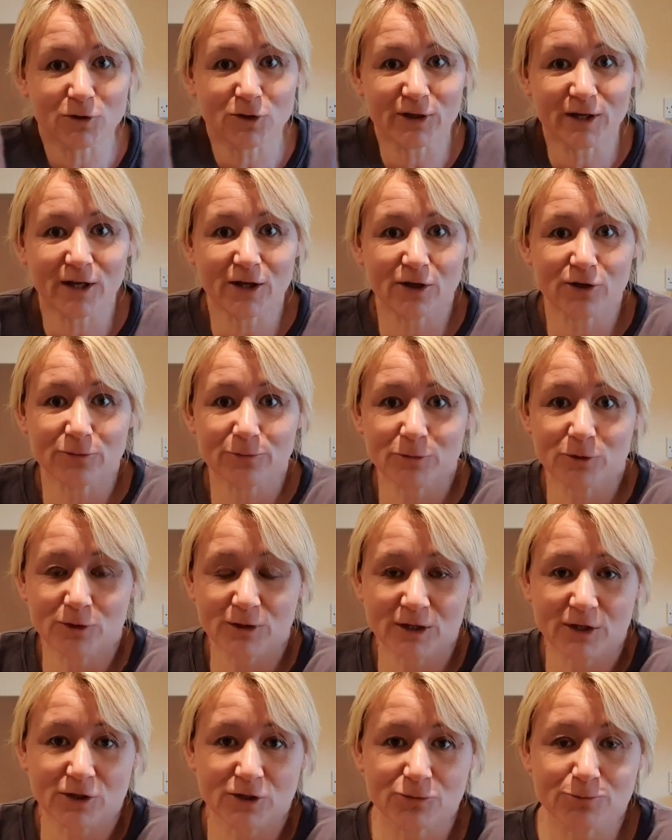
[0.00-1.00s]
Good
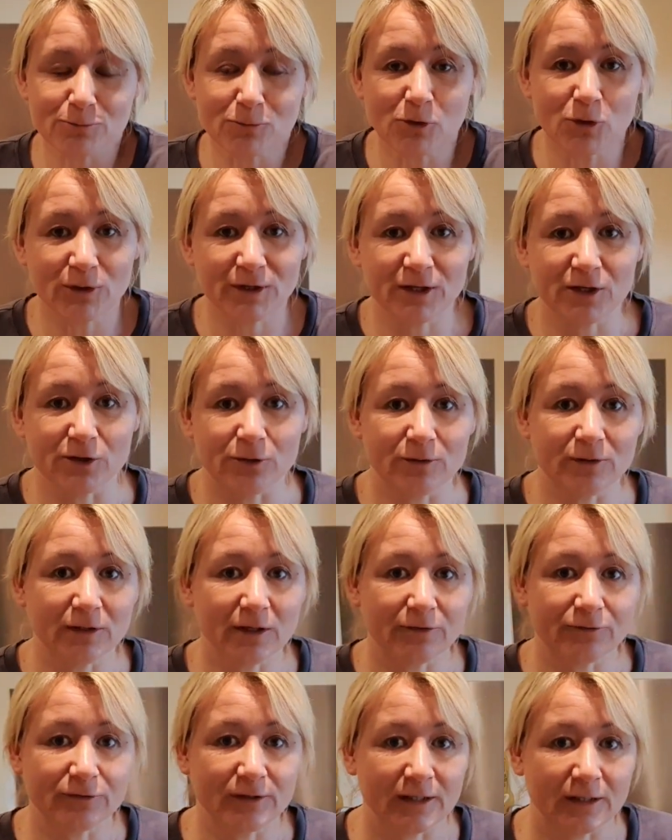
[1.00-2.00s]
morning, you
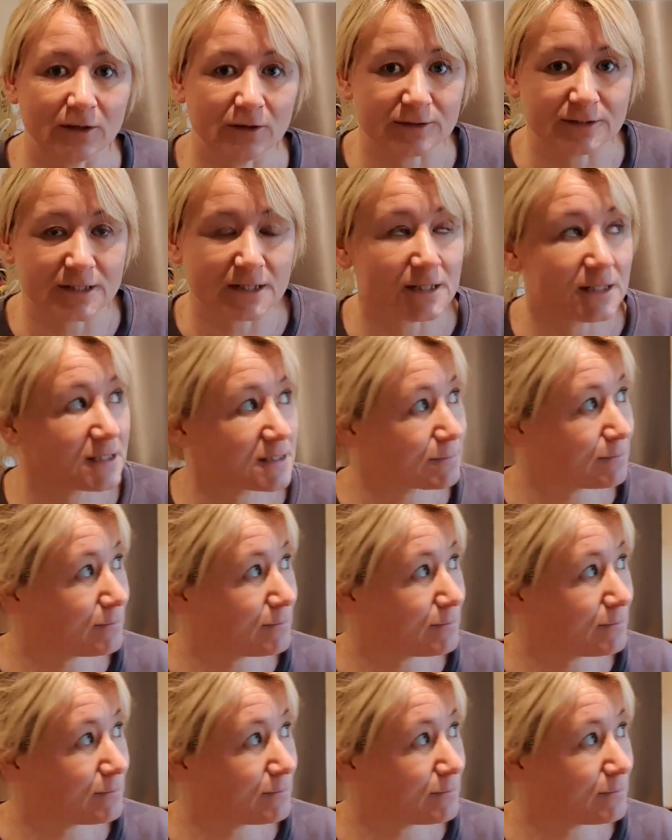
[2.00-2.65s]
lovely lot. It is